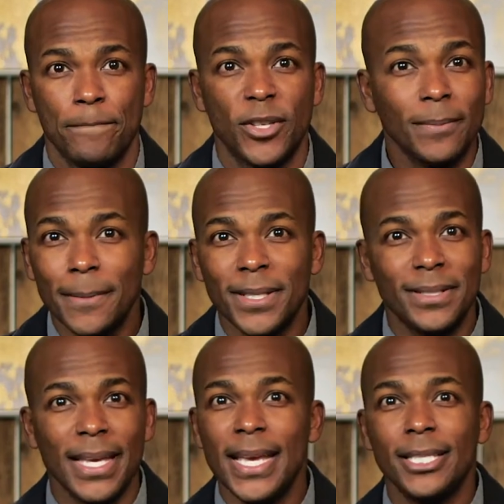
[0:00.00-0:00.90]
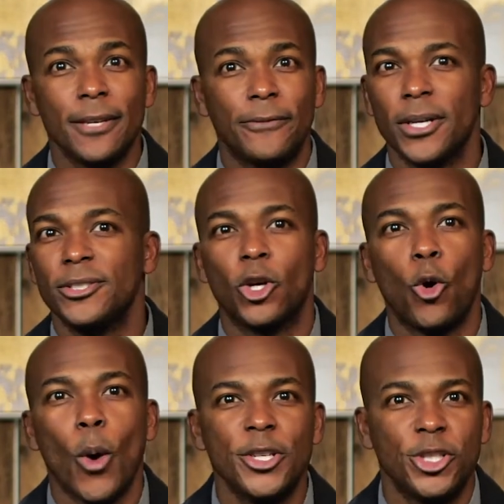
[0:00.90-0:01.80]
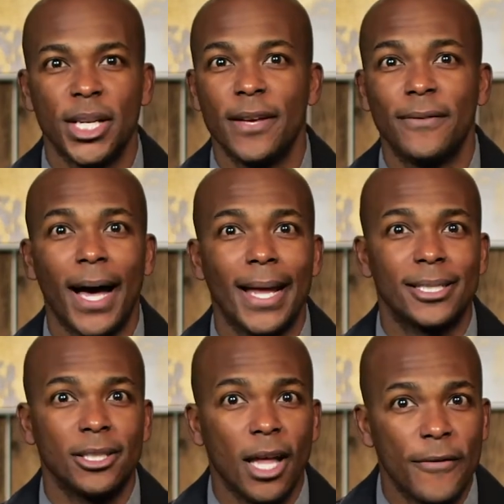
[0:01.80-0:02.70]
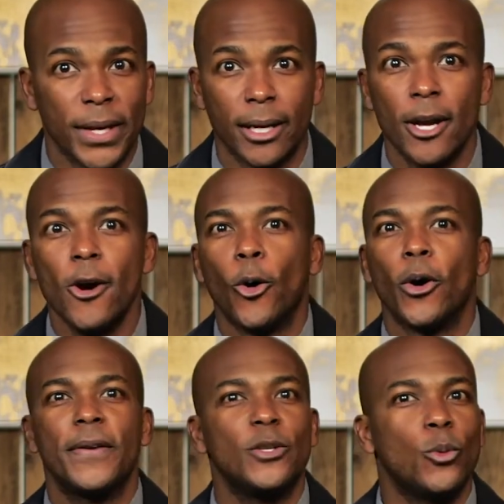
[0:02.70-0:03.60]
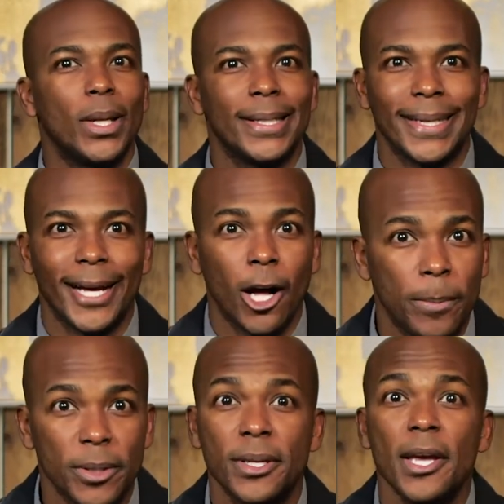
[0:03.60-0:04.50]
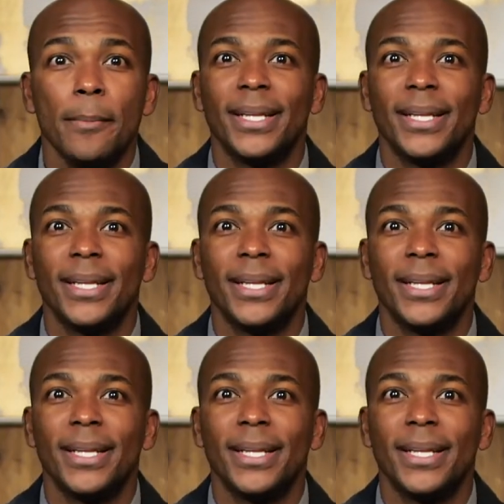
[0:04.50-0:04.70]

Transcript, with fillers: Sometimes it's easy for us to question if God is loving or if he's willing to help us.